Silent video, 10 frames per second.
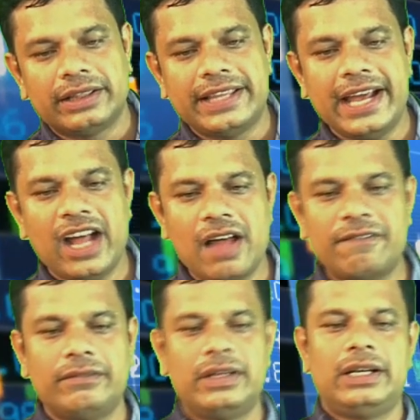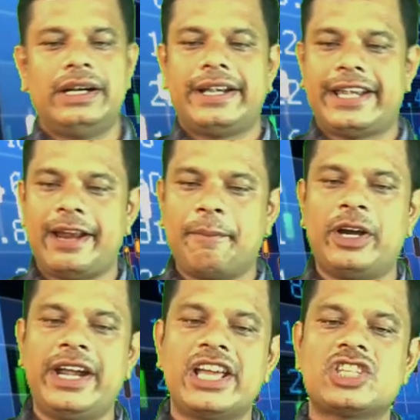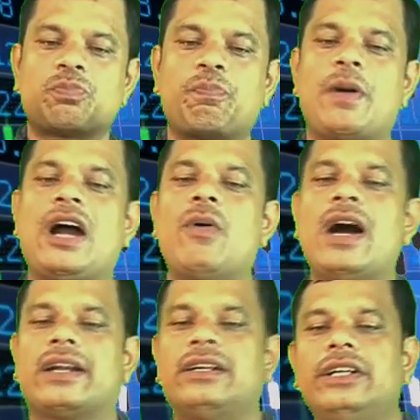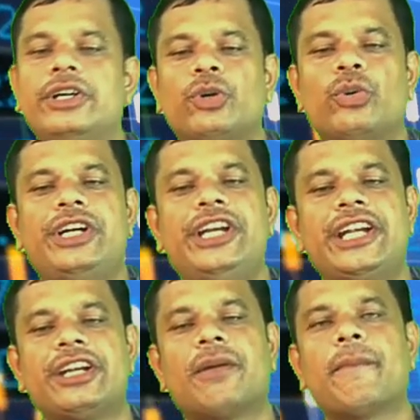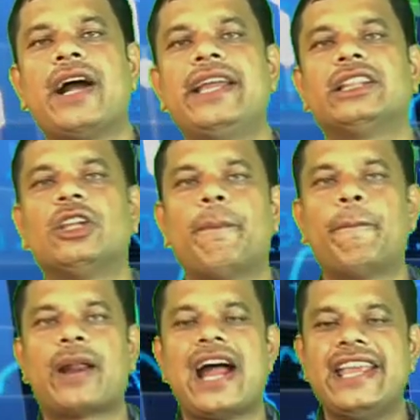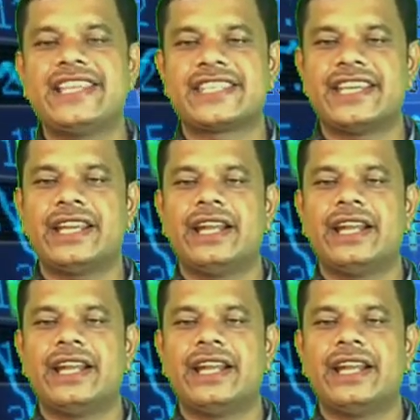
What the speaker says: they have tremendous power to determine the price,